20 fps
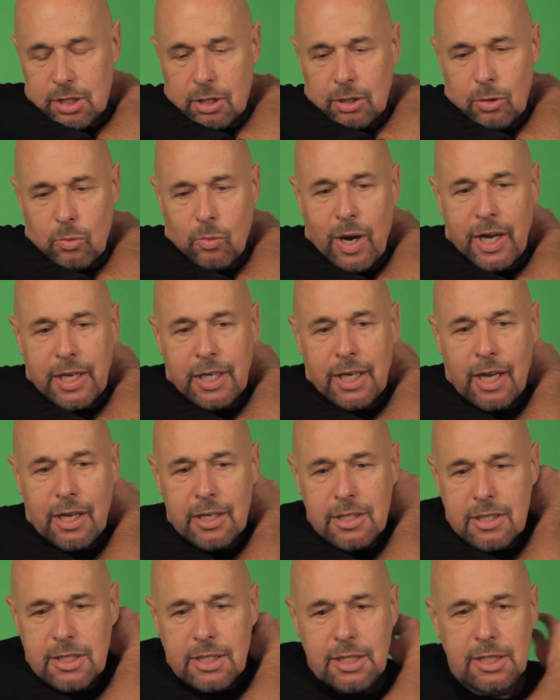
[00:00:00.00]
another white
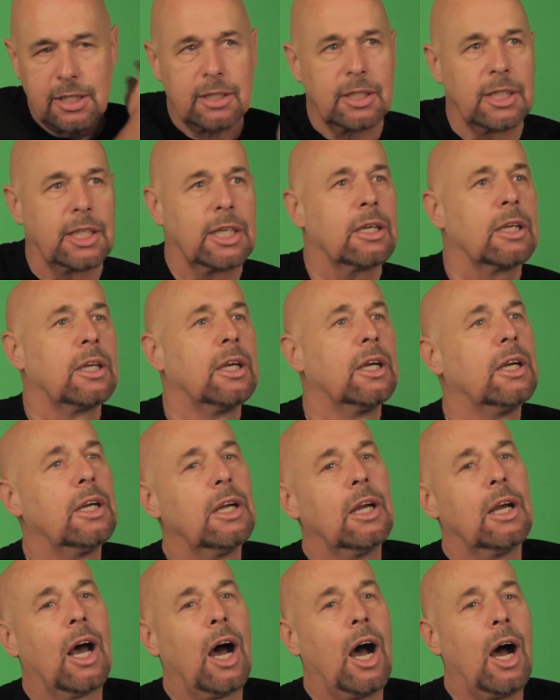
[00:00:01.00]
guy stealing
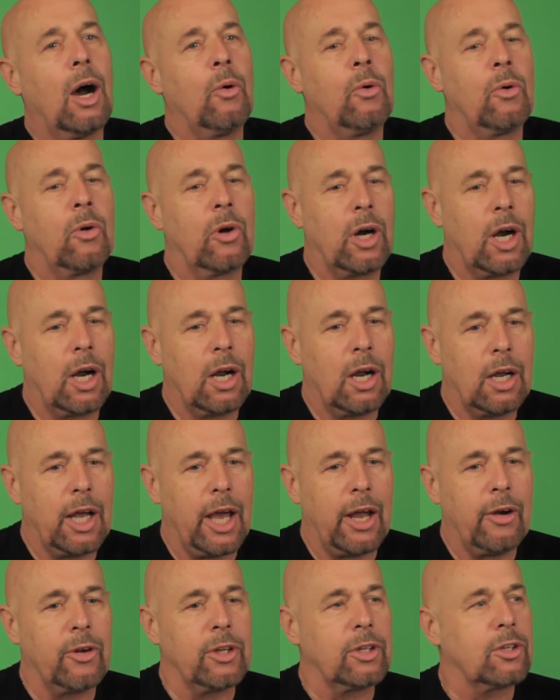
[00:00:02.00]
our
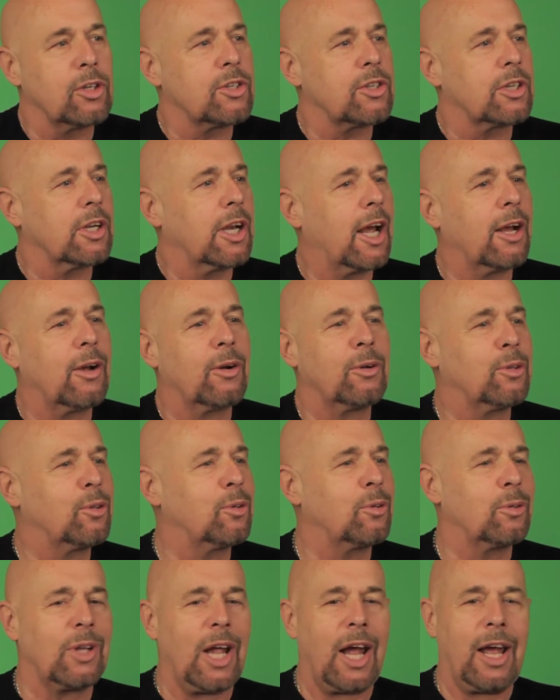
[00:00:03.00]
heritage. And I go,
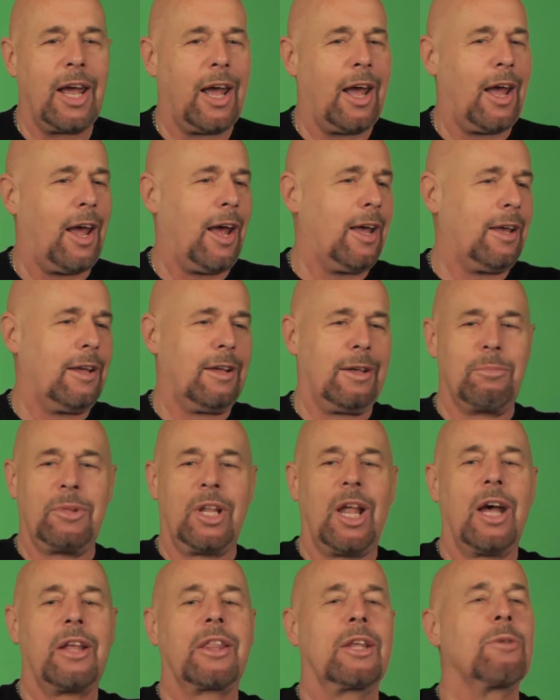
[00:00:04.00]
dude, I
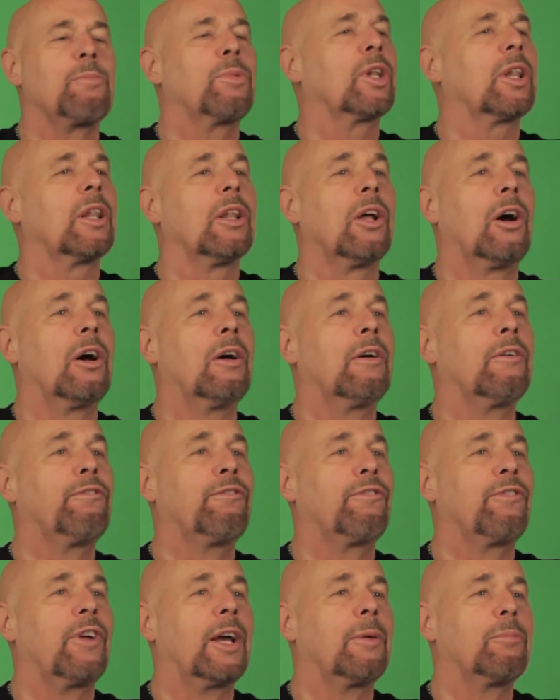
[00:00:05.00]
am nothing but love.
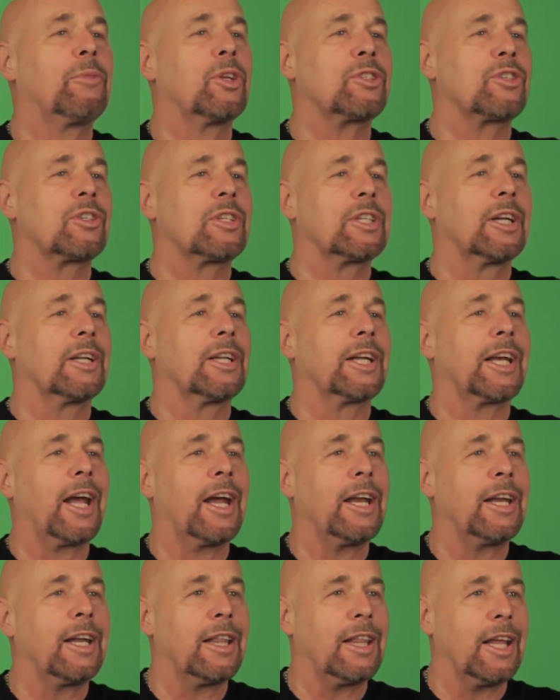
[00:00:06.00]
I'm not
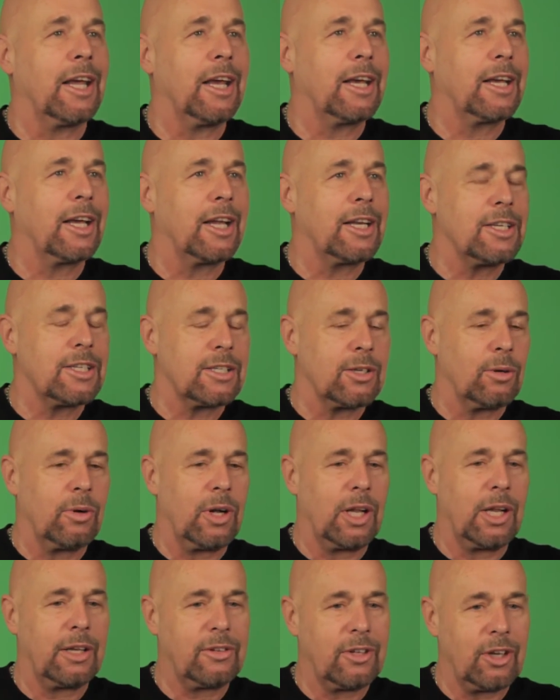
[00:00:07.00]
stealing anything. And he said,
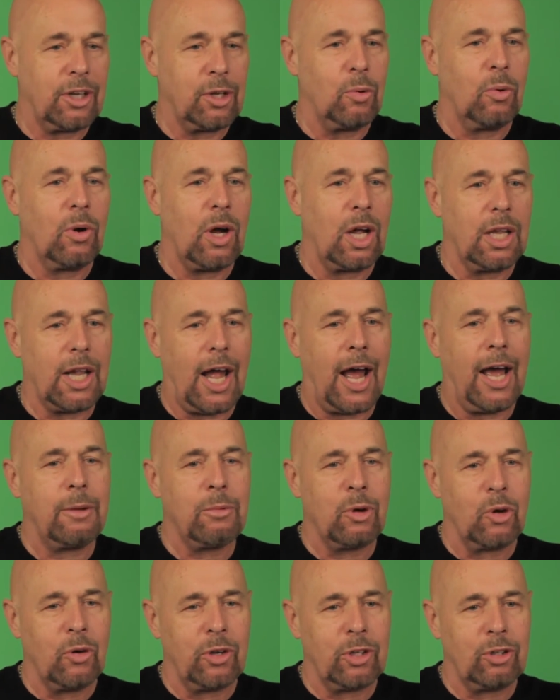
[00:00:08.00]
well, I'll tell you what,
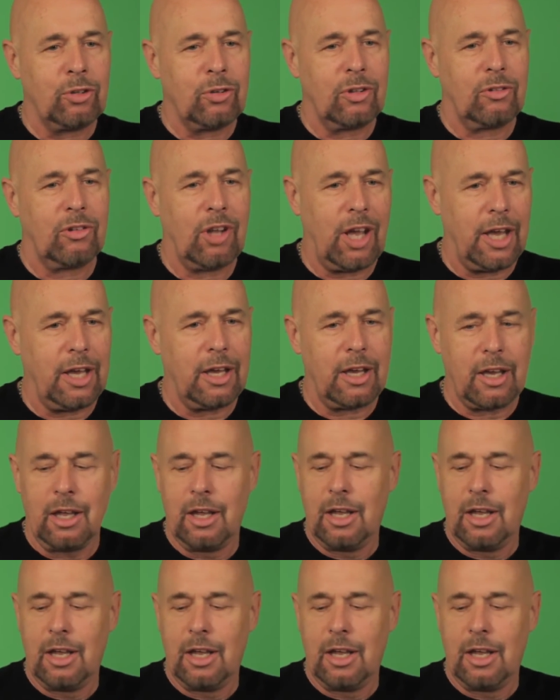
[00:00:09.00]
I'm going to take